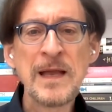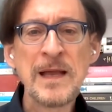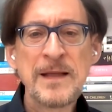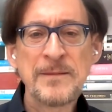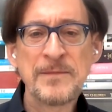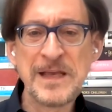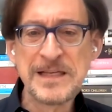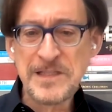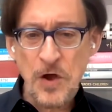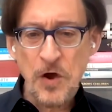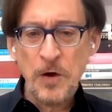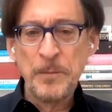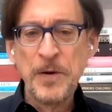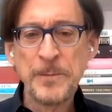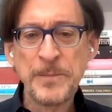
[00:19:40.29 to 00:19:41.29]
that's the whole
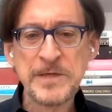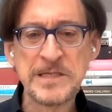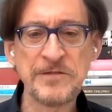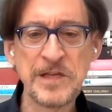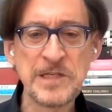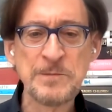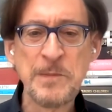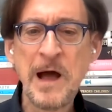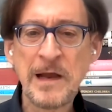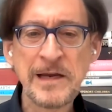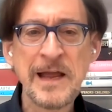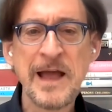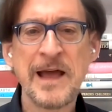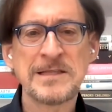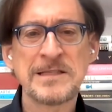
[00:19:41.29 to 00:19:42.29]
purpose of this
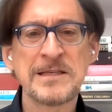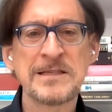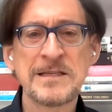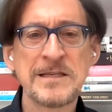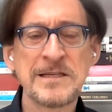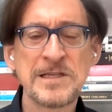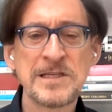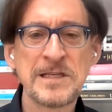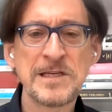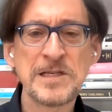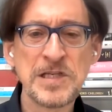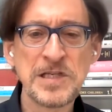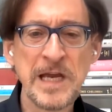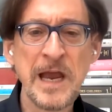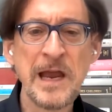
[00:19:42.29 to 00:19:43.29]
podcast is to, to
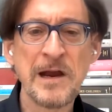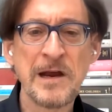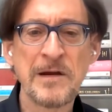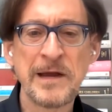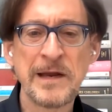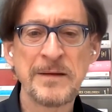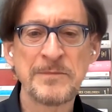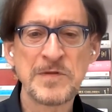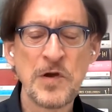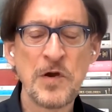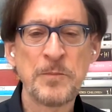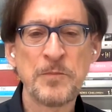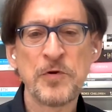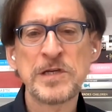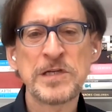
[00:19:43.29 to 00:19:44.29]
share. And I'm so
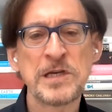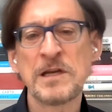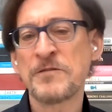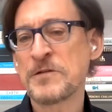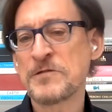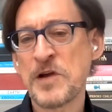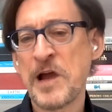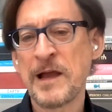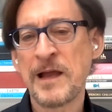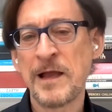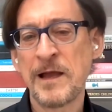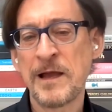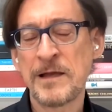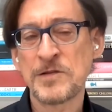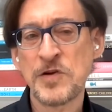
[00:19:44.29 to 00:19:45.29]
appreciative of Tri,
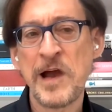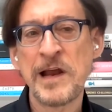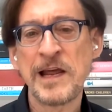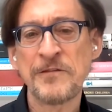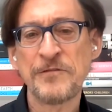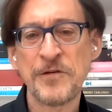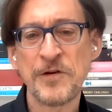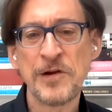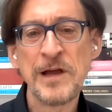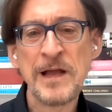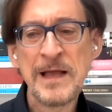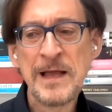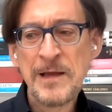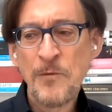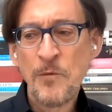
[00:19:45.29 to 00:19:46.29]
uh, TriNet for
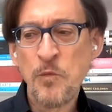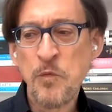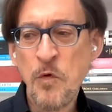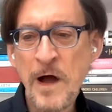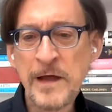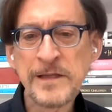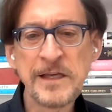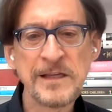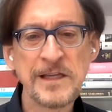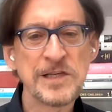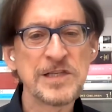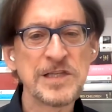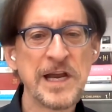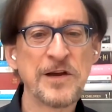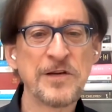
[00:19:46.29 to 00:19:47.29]
wanting to
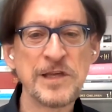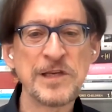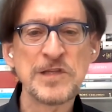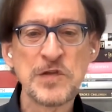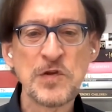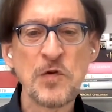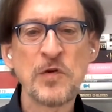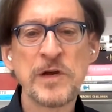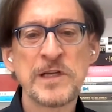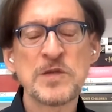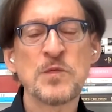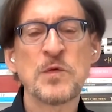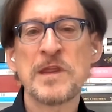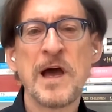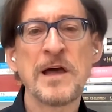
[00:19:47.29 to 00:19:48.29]
share these stories
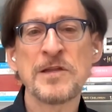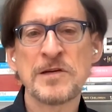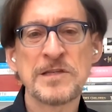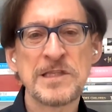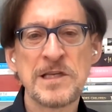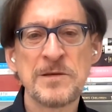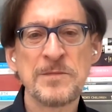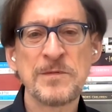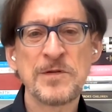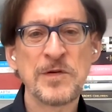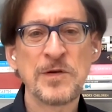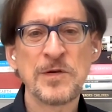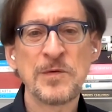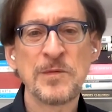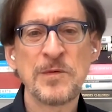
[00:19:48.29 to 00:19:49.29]
with others to,
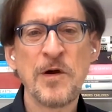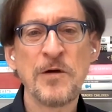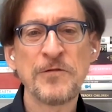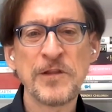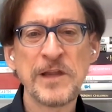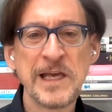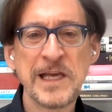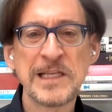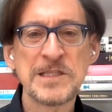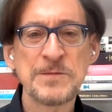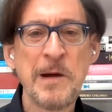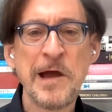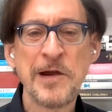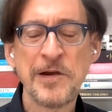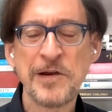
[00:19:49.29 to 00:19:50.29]
to hopefully
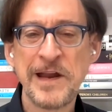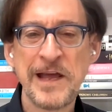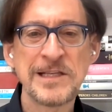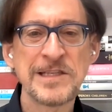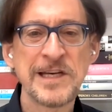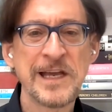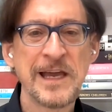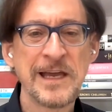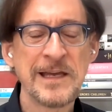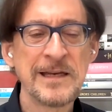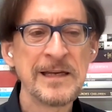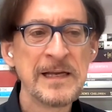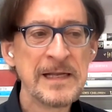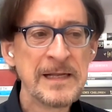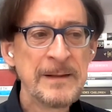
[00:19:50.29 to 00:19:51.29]
inspire and educate.
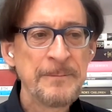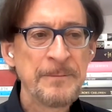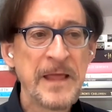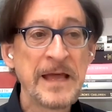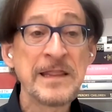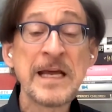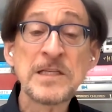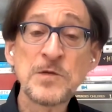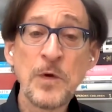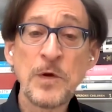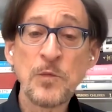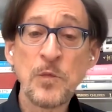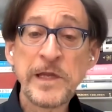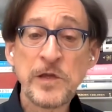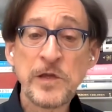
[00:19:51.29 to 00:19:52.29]
And that's what we do